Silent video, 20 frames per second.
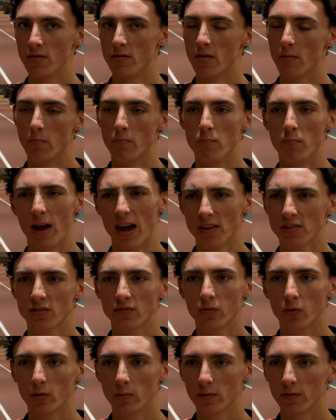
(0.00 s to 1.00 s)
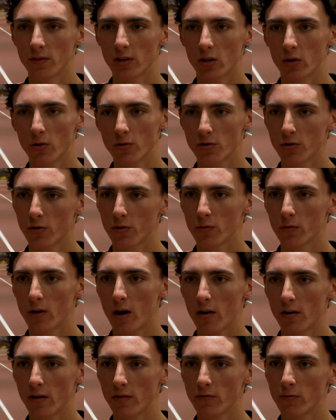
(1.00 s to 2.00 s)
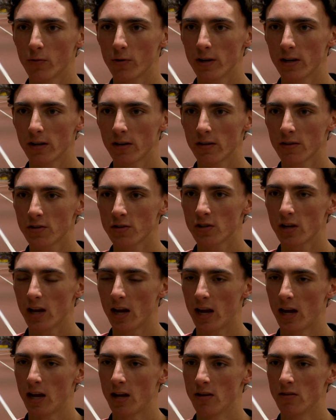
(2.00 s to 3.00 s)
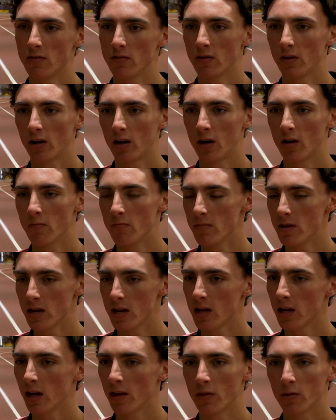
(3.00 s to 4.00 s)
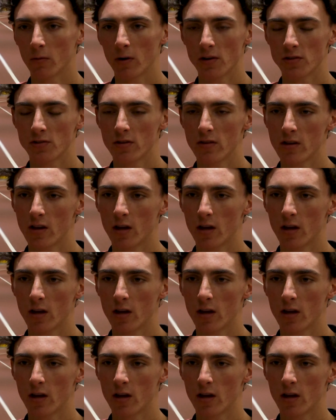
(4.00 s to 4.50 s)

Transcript: the best form of the culture throughout our 4 years, and me and the rest of the